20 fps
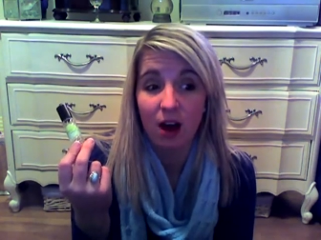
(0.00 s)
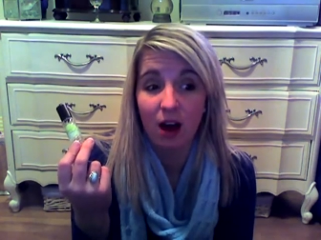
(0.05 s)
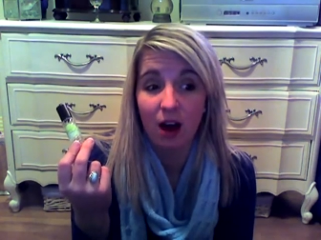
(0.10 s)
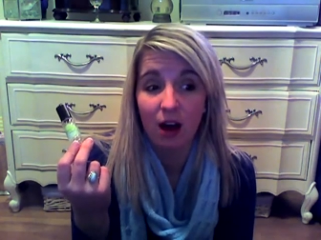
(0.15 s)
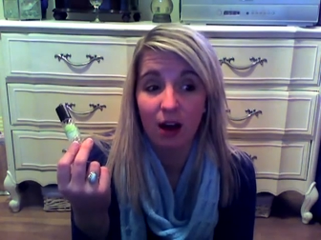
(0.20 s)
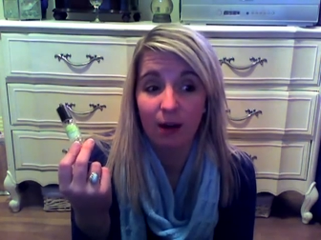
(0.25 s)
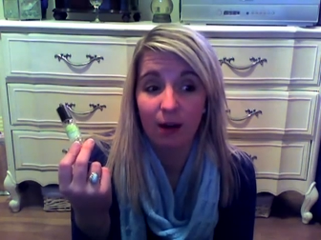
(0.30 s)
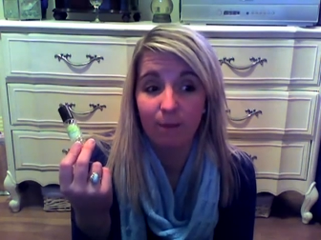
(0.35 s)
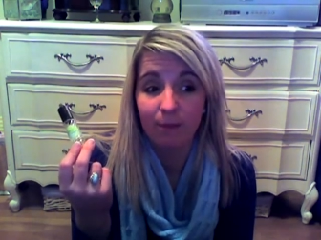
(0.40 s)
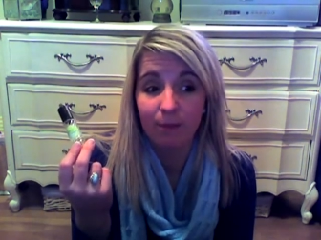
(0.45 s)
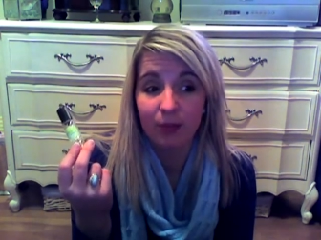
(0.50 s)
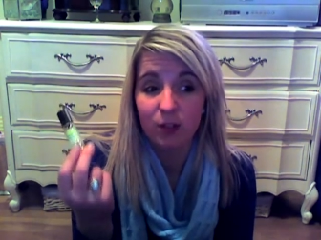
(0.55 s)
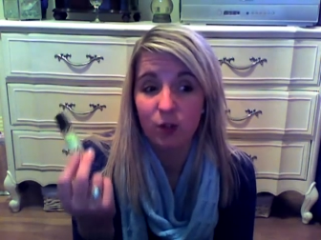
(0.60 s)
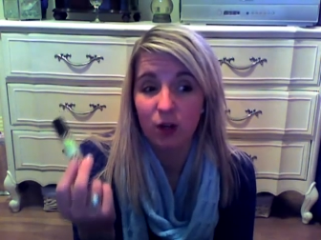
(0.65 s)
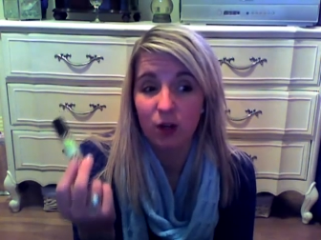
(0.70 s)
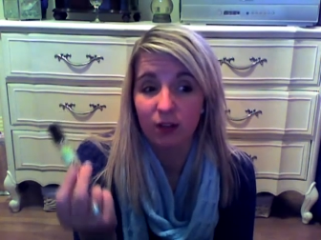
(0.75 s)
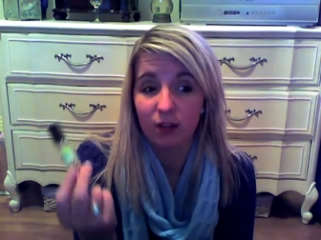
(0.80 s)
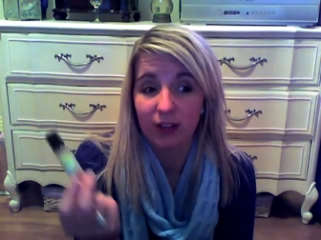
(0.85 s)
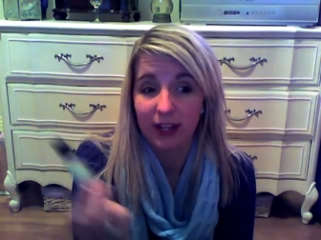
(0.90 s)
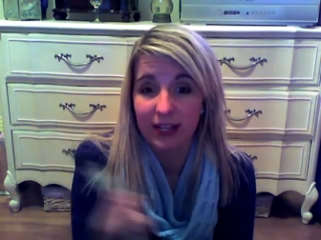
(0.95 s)
um,
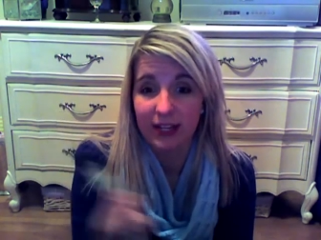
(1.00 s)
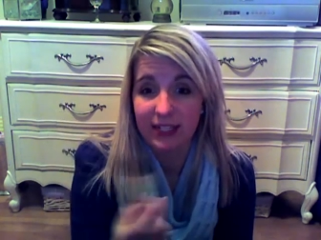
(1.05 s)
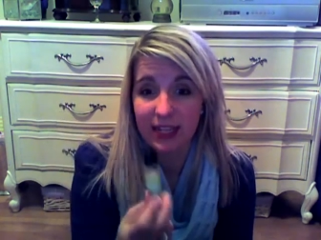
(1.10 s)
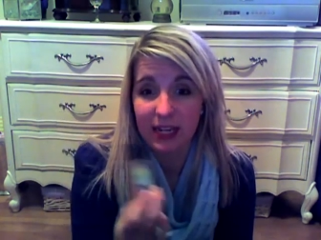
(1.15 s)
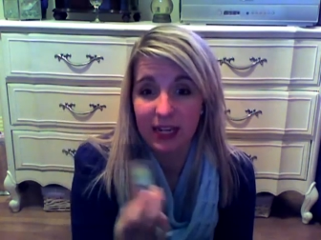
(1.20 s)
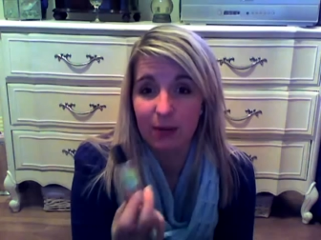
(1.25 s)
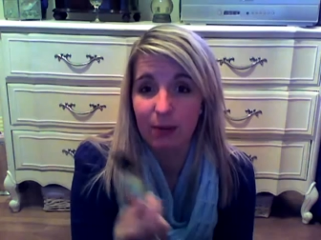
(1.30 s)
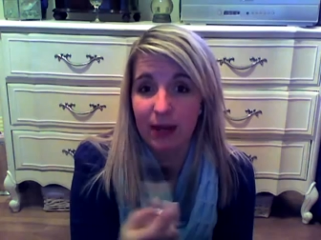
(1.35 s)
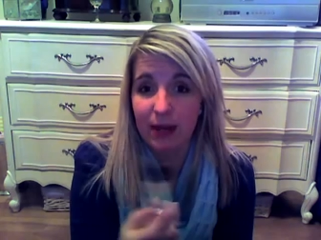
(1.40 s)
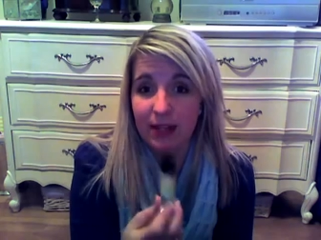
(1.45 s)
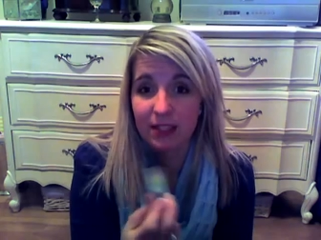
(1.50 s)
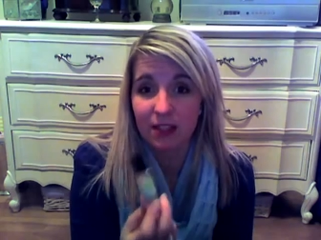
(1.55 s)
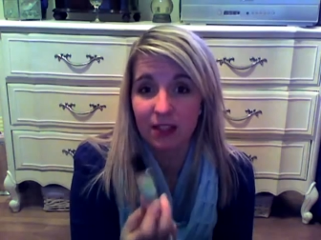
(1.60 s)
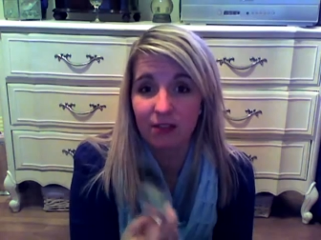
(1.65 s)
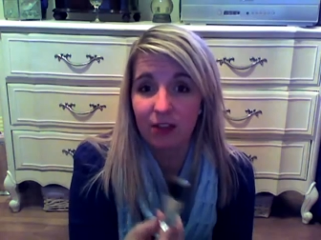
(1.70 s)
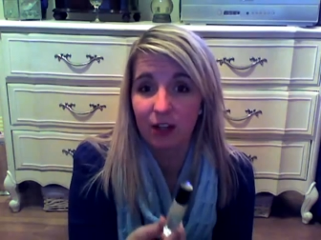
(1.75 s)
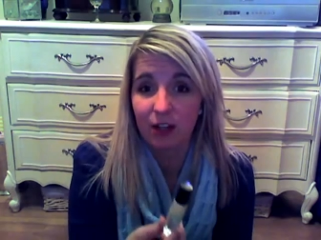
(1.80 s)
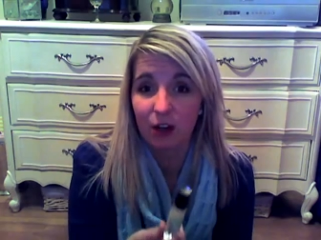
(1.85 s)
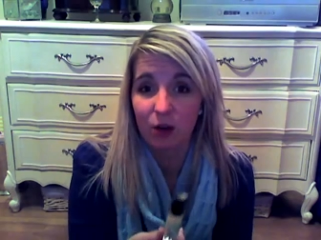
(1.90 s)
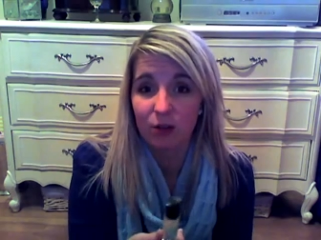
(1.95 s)
sort of like a database of
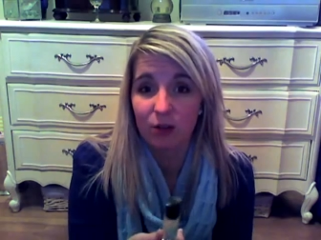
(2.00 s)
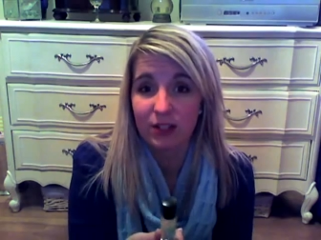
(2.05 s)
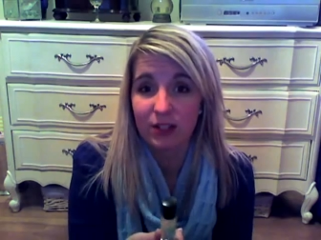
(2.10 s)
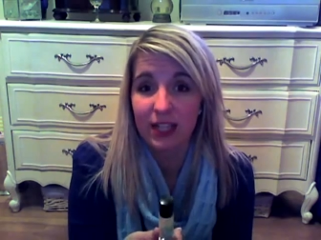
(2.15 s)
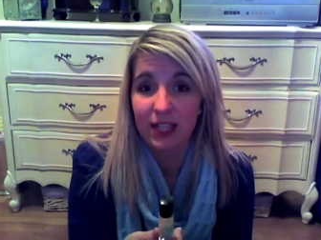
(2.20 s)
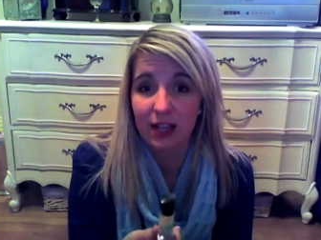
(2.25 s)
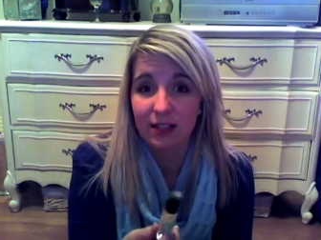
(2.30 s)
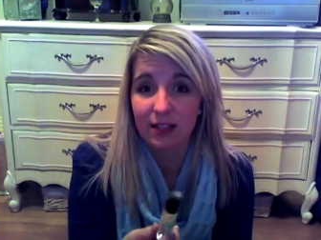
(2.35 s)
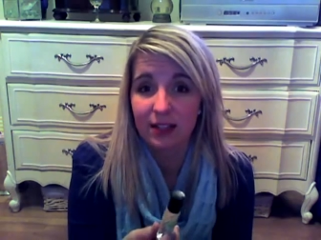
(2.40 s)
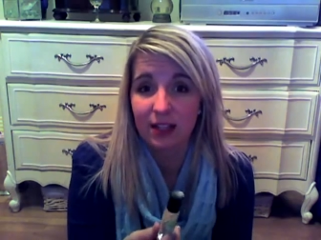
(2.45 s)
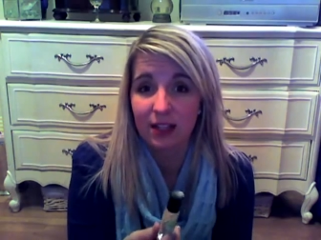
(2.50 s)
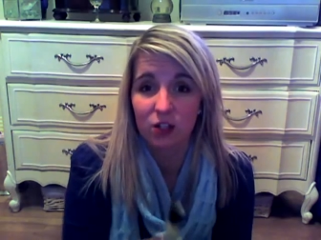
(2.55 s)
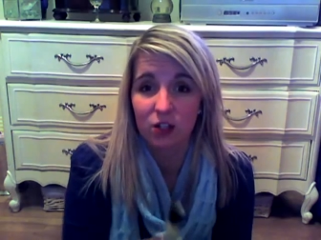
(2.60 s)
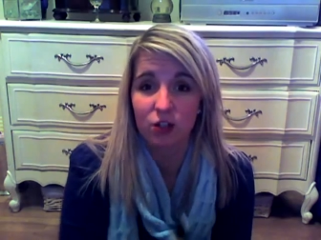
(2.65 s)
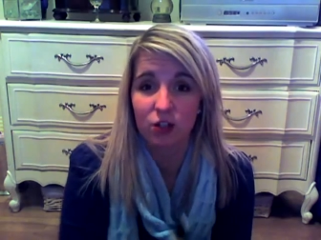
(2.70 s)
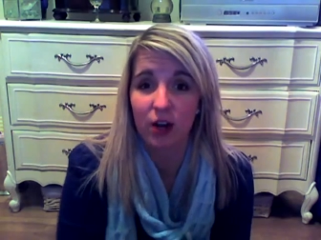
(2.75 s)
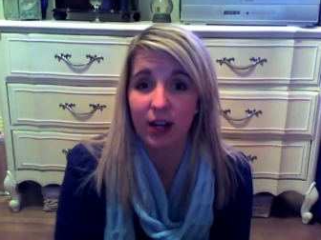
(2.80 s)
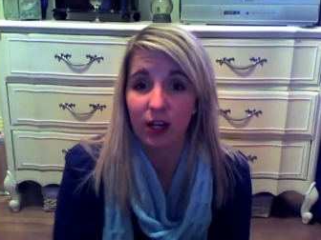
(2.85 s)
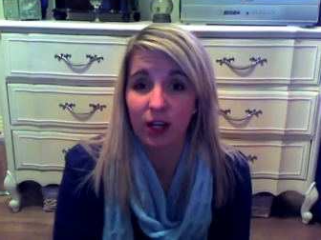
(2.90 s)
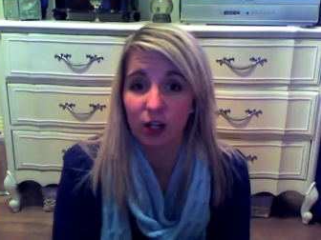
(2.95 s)
their own scents that they're
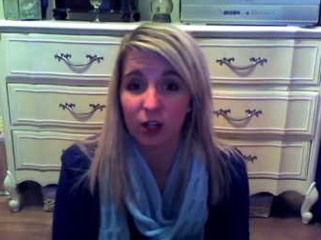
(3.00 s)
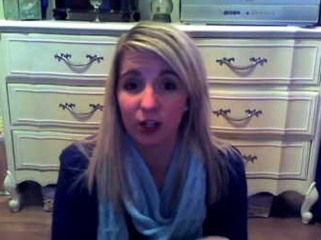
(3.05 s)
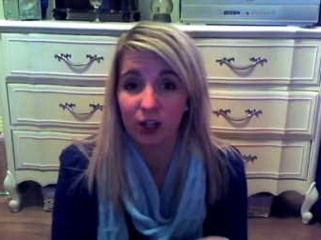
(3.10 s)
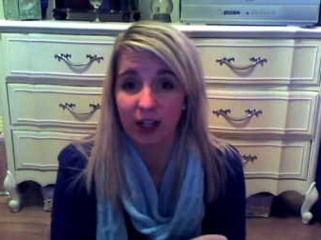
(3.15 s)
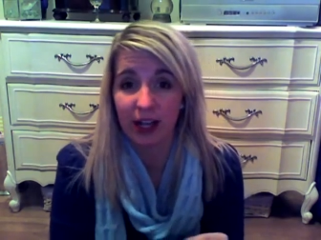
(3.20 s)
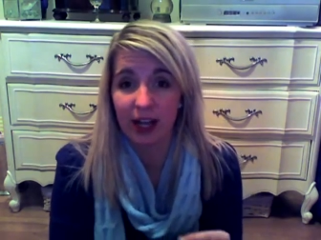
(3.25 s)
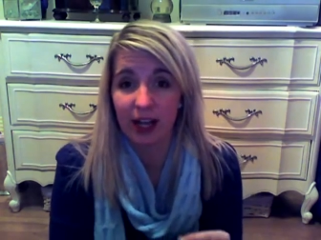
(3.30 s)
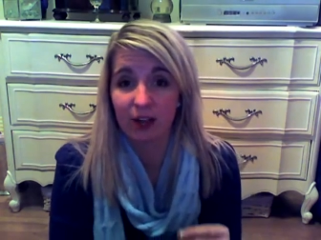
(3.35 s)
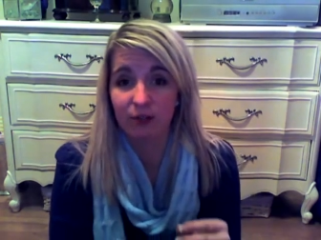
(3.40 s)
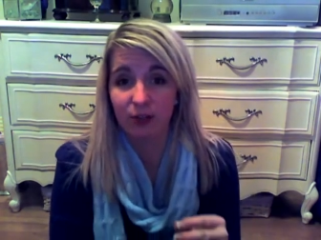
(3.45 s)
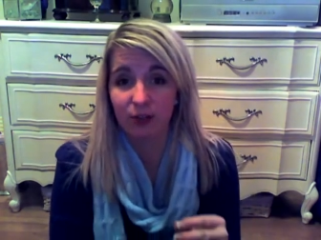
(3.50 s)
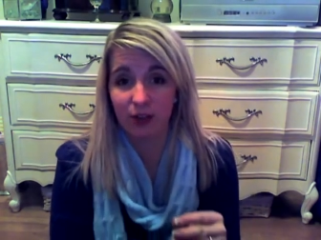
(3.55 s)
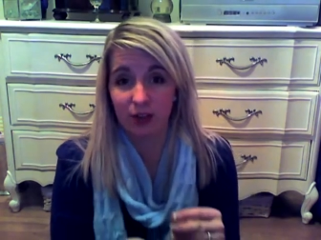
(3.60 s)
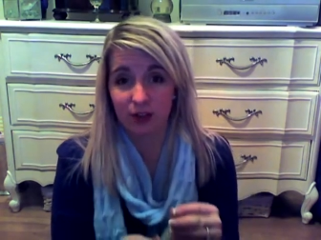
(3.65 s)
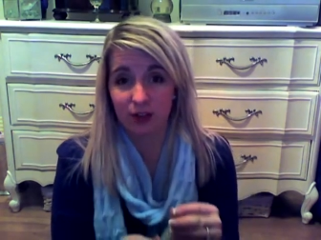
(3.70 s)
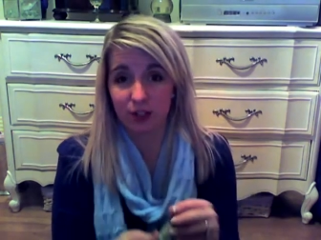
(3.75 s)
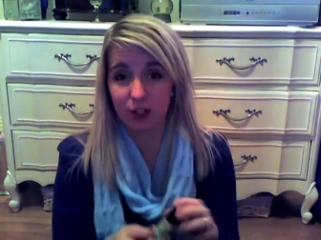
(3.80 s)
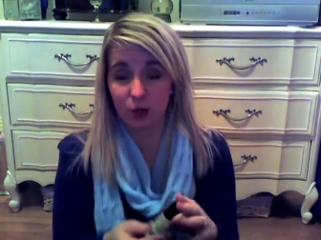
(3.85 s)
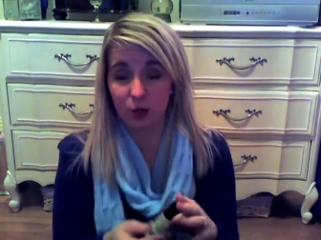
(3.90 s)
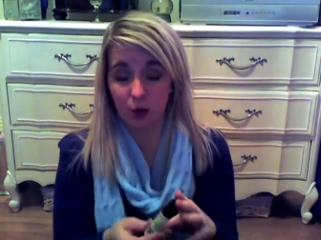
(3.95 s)
trying to create for
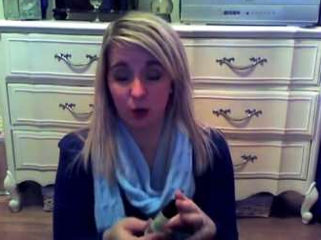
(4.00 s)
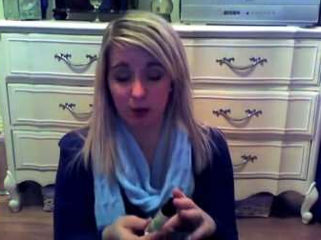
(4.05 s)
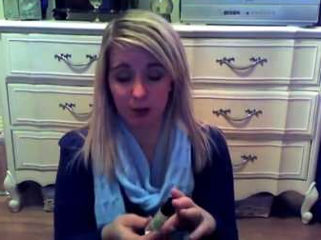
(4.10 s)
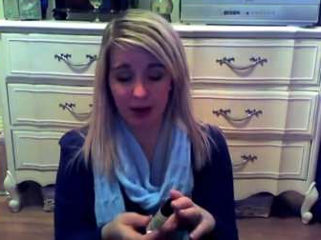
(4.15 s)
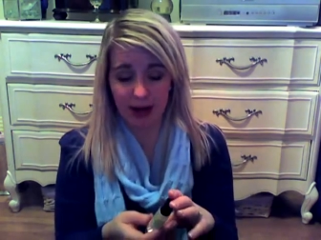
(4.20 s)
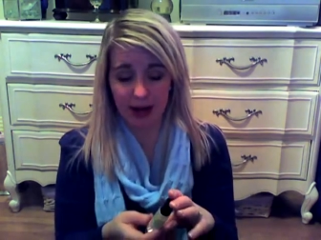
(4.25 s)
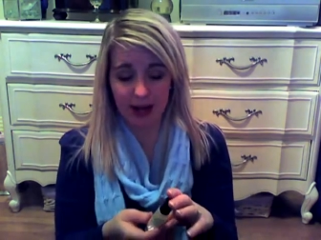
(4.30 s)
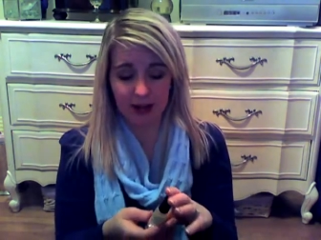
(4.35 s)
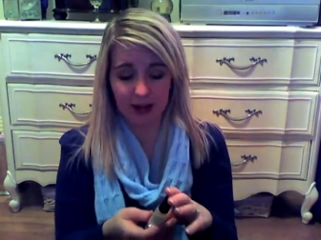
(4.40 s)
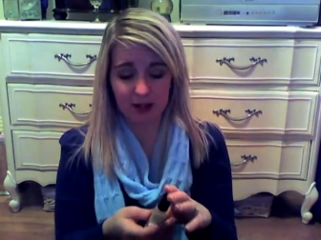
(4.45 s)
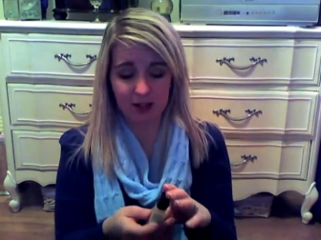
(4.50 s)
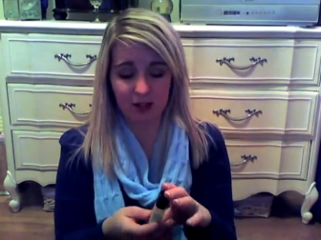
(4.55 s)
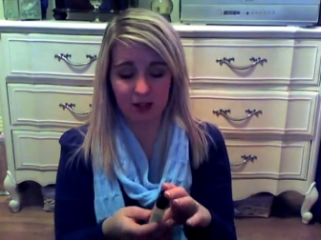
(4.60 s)
their store brand,